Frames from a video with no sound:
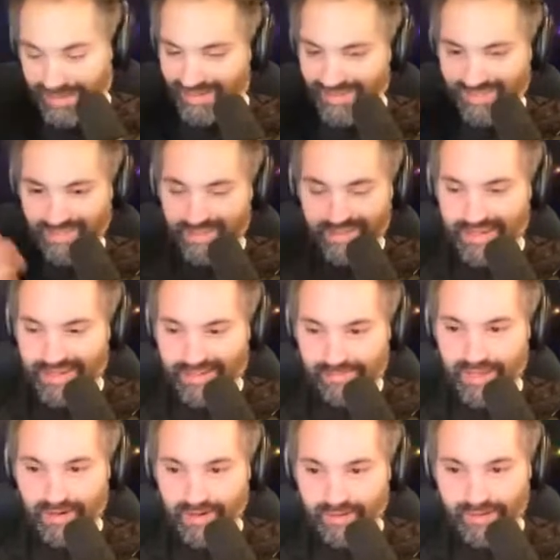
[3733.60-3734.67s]
like any
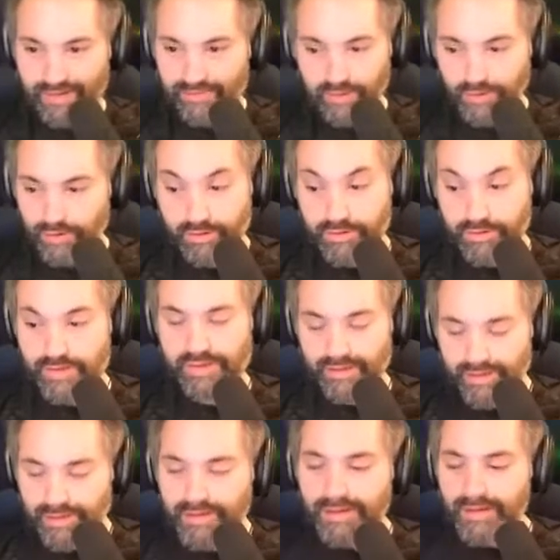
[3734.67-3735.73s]
medal I'd ever earned.
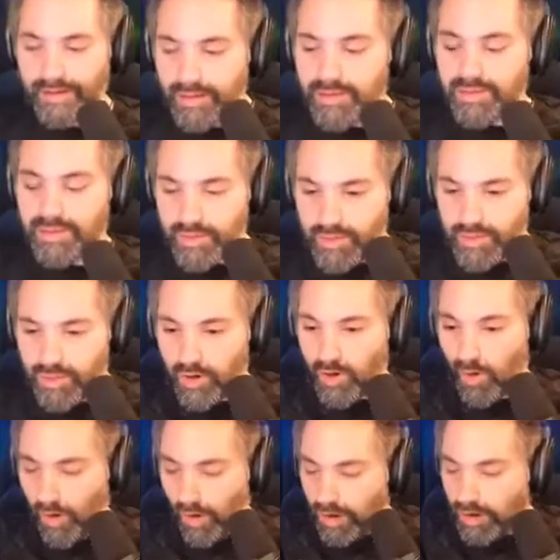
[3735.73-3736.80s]

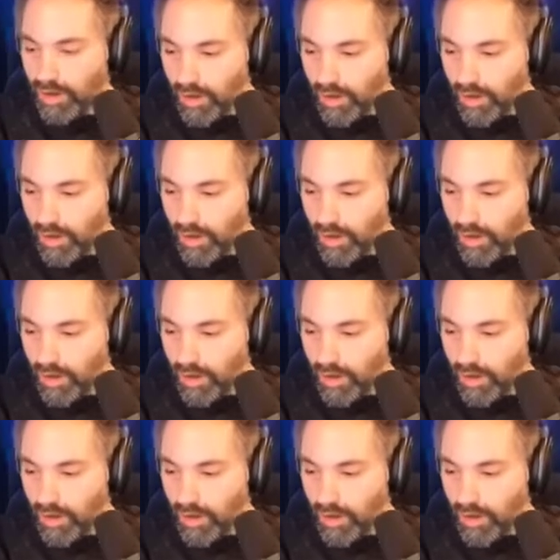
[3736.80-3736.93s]
So